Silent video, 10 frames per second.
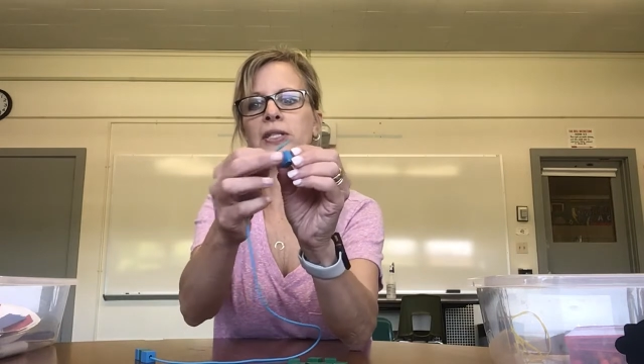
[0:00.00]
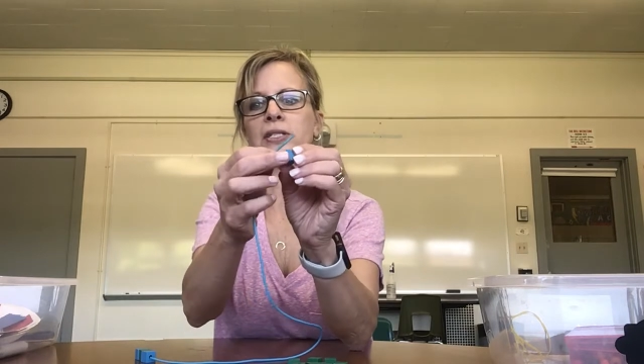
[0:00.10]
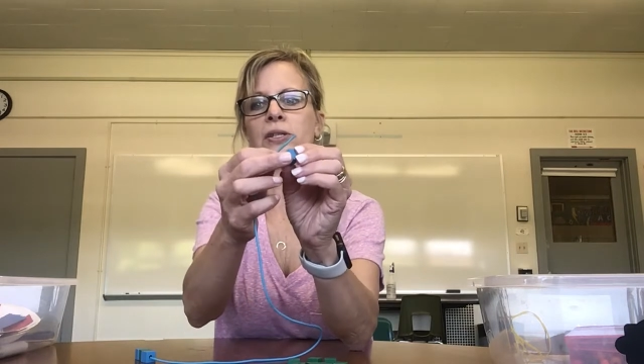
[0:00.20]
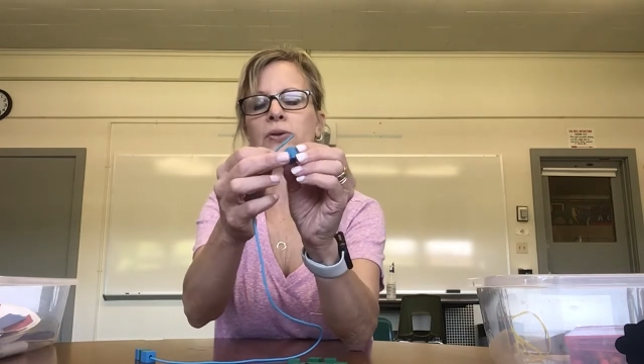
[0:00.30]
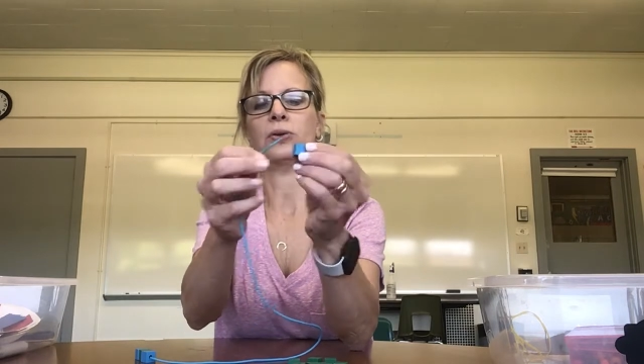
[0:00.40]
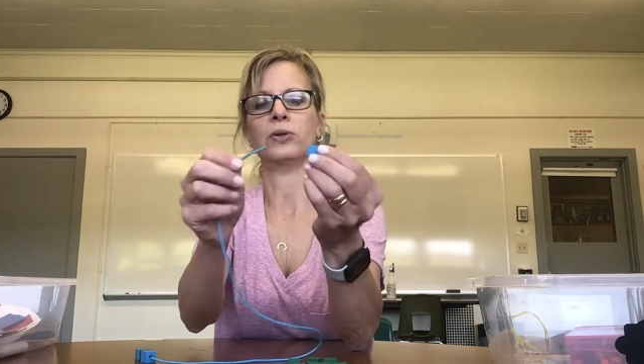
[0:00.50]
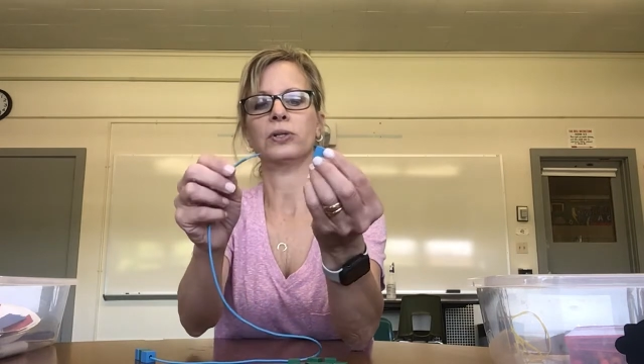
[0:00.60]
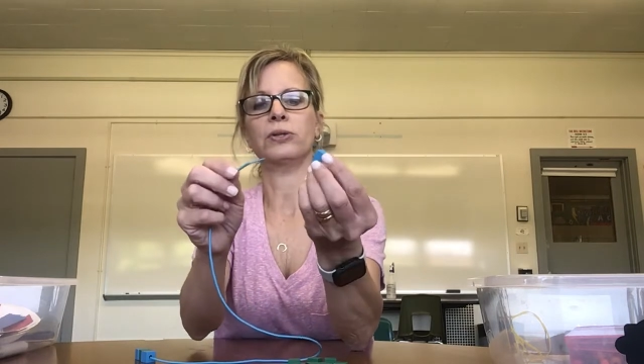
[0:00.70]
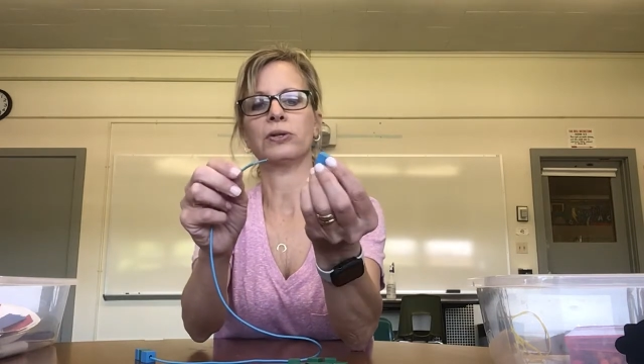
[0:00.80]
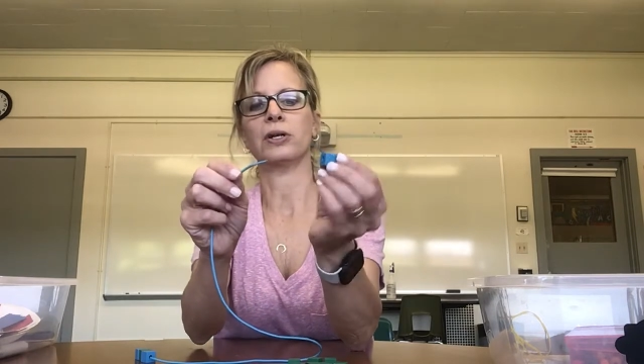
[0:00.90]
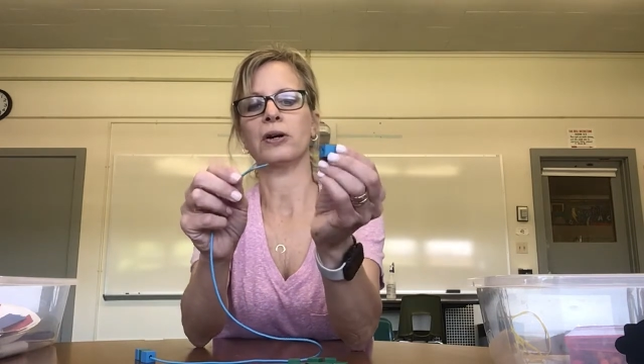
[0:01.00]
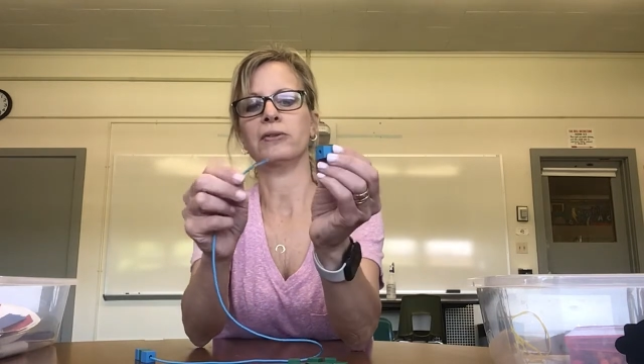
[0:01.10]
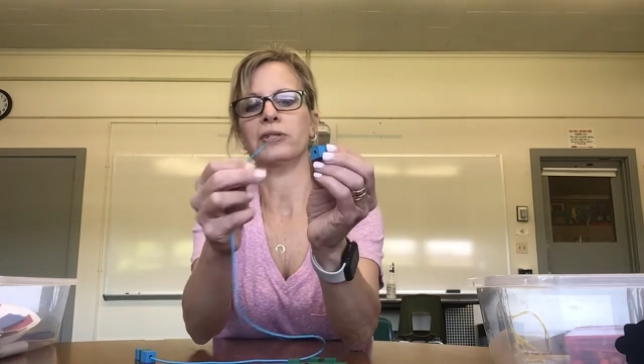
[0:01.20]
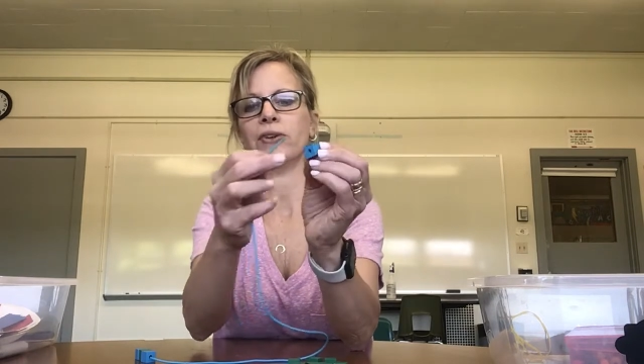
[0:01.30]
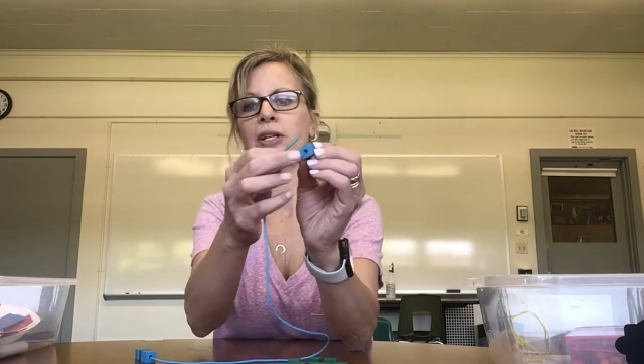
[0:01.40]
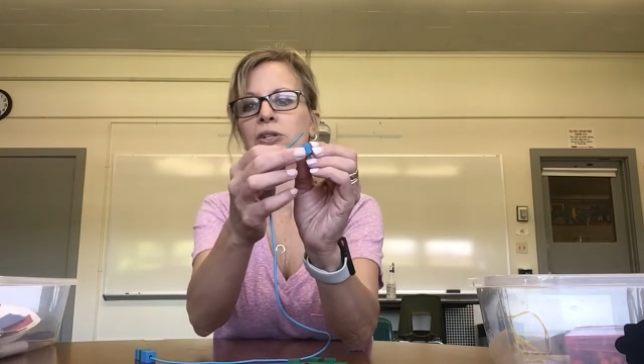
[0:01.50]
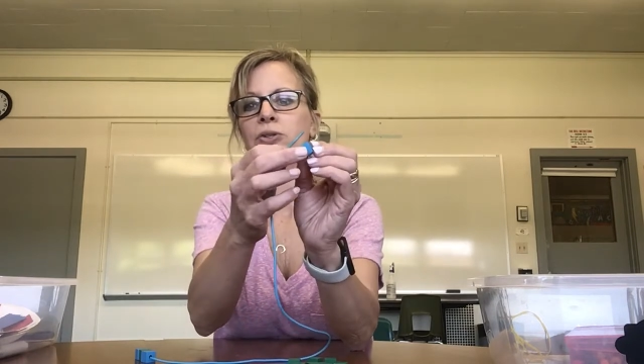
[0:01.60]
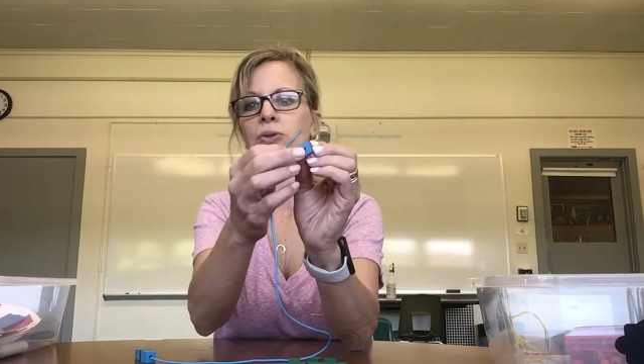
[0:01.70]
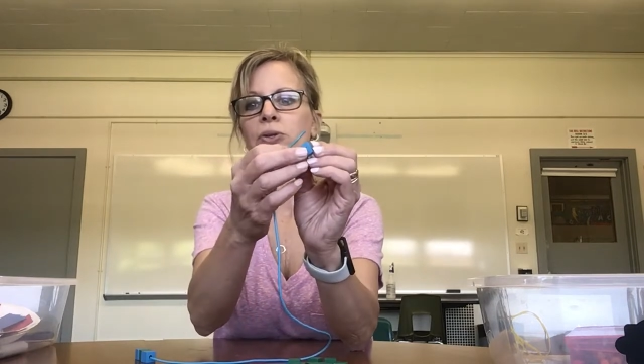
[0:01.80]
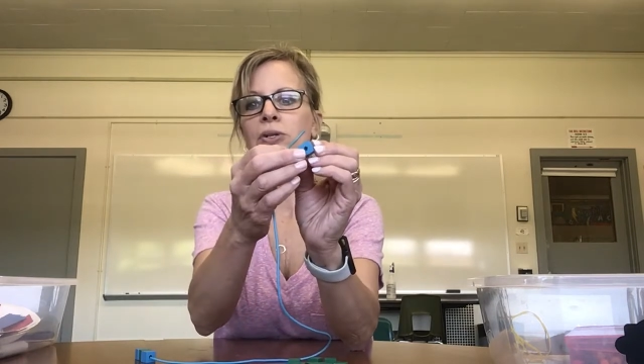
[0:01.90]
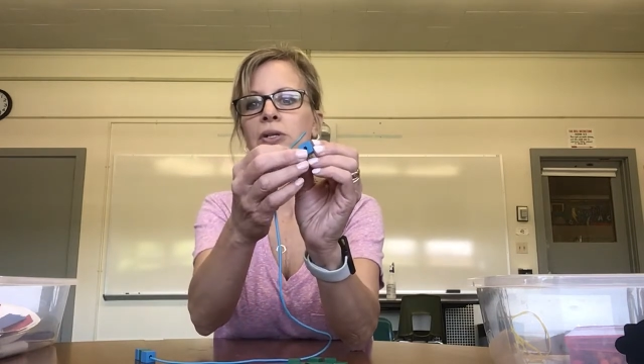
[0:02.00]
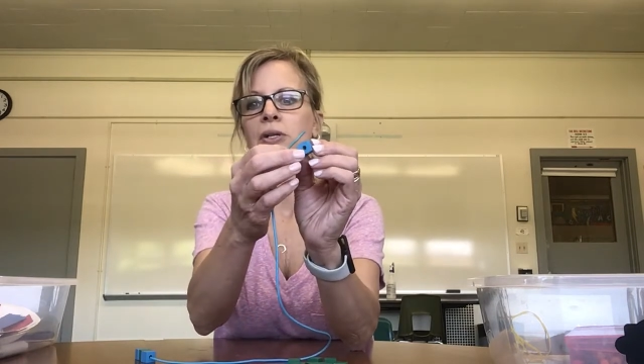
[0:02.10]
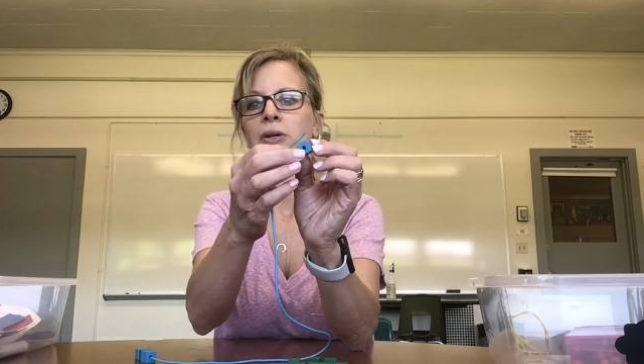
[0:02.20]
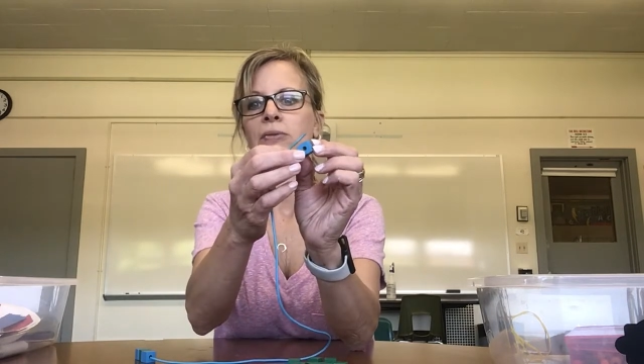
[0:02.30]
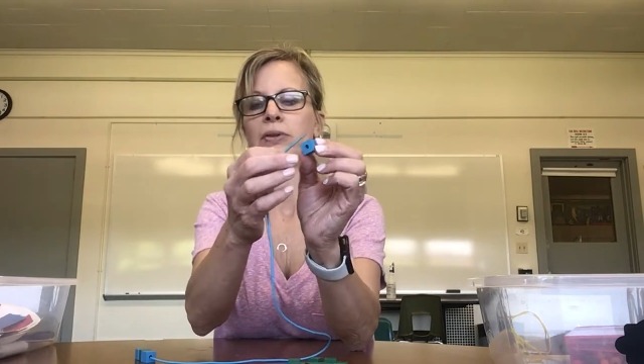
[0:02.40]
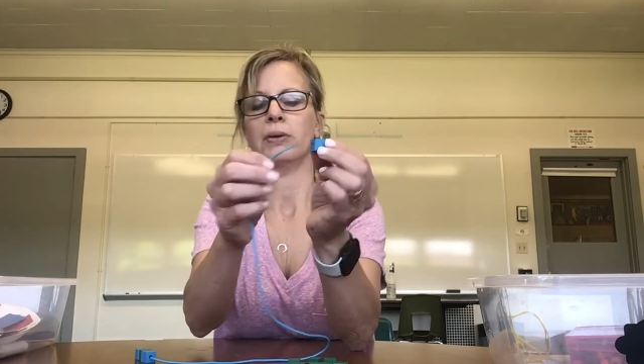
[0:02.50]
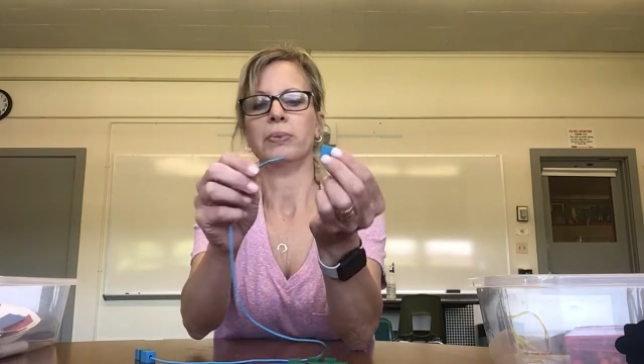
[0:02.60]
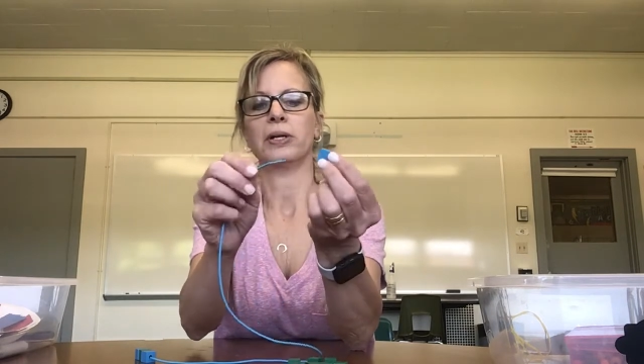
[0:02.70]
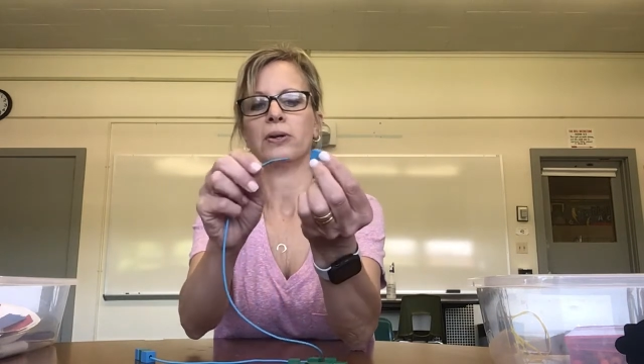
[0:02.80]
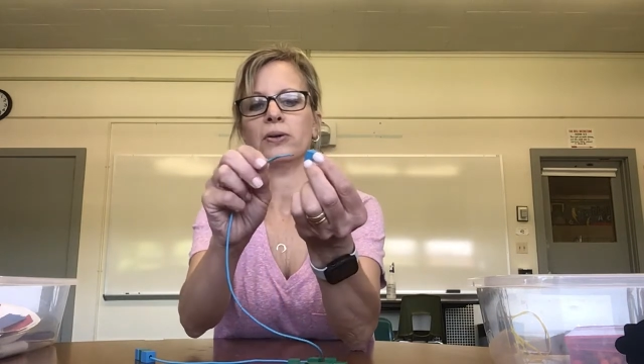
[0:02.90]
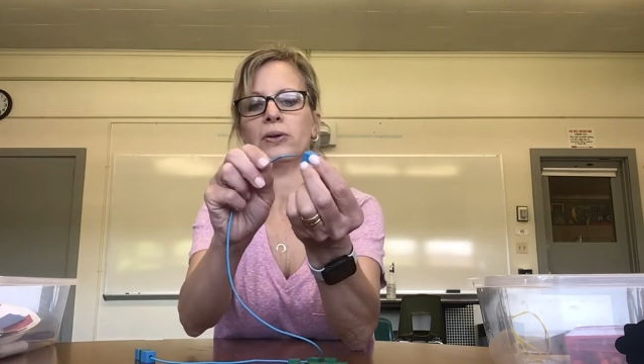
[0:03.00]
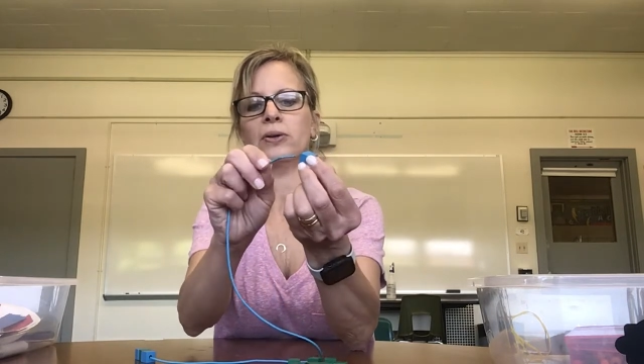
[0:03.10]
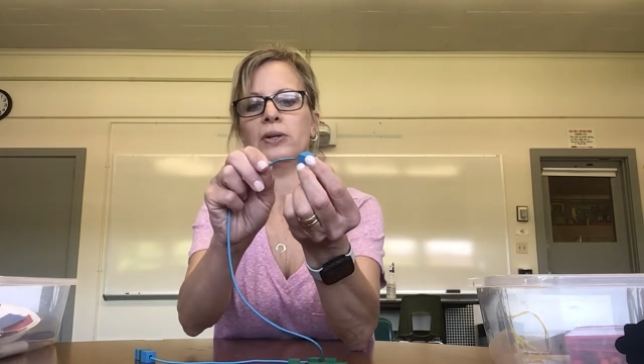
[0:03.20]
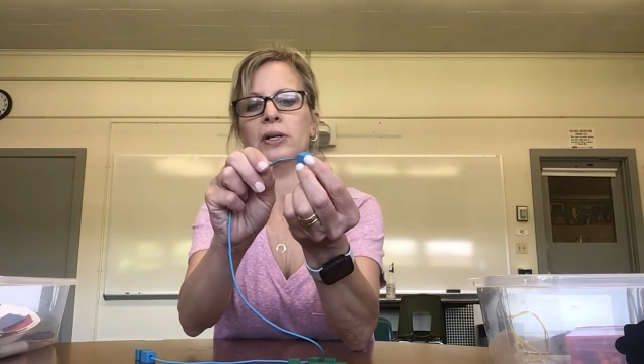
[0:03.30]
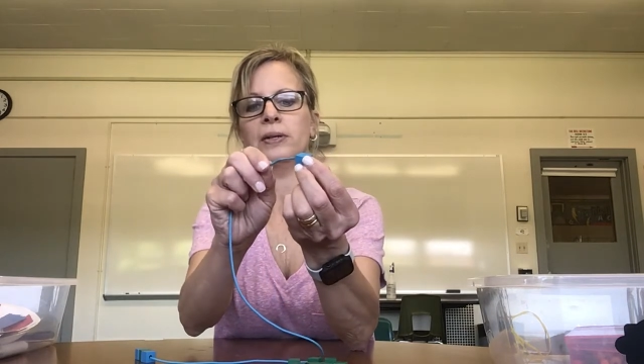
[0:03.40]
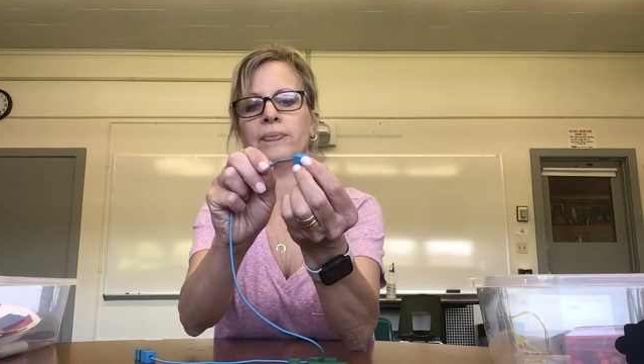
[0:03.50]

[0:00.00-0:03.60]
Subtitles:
this little hole, you can always find a noodle with a bigger hole.